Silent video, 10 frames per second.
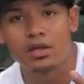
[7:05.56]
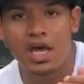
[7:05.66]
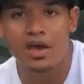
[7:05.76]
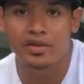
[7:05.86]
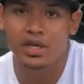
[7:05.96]

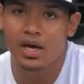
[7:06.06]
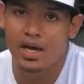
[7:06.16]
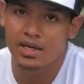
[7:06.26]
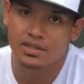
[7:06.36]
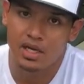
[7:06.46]
you have it,
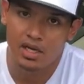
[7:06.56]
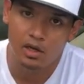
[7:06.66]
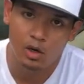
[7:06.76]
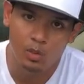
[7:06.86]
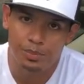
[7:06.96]
guys.
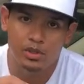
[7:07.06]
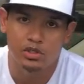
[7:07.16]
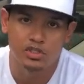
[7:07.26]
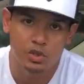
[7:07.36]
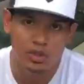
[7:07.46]
I hope
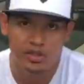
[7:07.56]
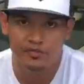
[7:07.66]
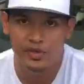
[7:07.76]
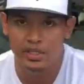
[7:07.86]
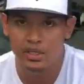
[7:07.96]
you enjoyed
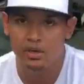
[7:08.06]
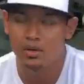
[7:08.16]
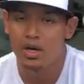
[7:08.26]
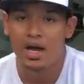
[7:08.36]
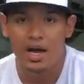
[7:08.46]
the
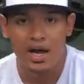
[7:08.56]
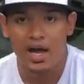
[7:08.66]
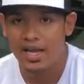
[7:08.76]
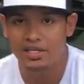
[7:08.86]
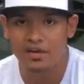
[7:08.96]
video.
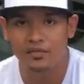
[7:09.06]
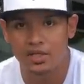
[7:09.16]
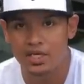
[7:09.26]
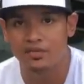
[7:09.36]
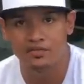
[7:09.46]
I
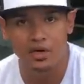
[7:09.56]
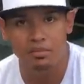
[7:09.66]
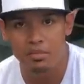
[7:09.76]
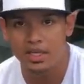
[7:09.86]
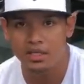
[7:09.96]
definitely had
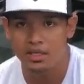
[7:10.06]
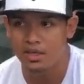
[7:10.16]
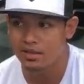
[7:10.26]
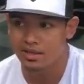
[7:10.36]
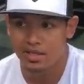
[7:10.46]
fun making
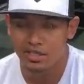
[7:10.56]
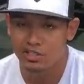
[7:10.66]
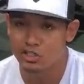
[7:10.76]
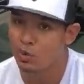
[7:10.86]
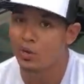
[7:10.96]
it and
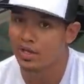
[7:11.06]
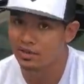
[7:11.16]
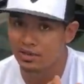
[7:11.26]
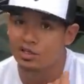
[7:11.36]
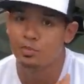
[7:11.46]

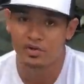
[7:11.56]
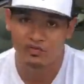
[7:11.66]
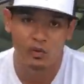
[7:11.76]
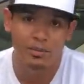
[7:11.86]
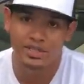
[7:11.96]
enjoying the new
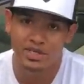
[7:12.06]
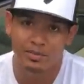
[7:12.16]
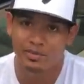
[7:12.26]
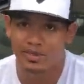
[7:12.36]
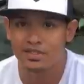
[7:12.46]
performance
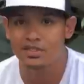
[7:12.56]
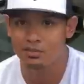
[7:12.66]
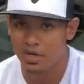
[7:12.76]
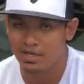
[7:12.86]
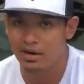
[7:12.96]
upgrades
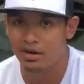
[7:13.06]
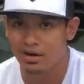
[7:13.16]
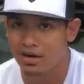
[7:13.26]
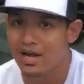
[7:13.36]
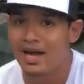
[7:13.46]
to my
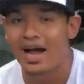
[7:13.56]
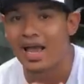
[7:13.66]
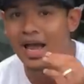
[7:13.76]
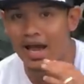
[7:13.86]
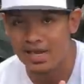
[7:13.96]
car.
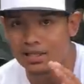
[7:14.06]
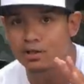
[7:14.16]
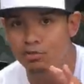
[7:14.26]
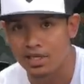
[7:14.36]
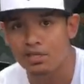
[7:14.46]
I
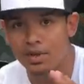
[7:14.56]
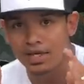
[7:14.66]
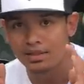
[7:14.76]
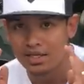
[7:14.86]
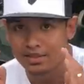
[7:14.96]
highly
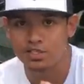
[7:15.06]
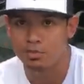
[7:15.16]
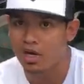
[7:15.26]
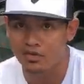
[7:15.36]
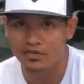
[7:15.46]
recommend
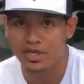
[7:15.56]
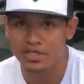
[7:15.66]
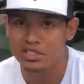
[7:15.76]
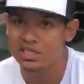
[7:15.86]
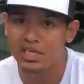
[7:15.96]
this
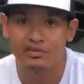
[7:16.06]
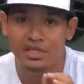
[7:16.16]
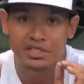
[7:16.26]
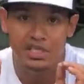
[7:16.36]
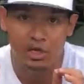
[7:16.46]
modification
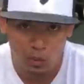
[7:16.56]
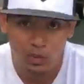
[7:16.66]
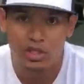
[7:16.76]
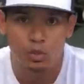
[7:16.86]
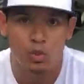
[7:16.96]
if it's the
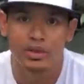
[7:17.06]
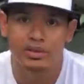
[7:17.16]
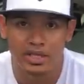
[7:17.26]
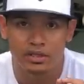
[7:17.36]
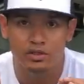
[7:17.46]
only
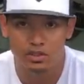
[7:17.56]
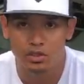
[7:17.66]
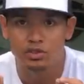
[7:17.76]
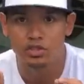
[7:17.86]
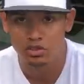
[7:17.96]
one that you
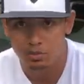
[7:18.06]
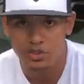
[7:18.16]
do to your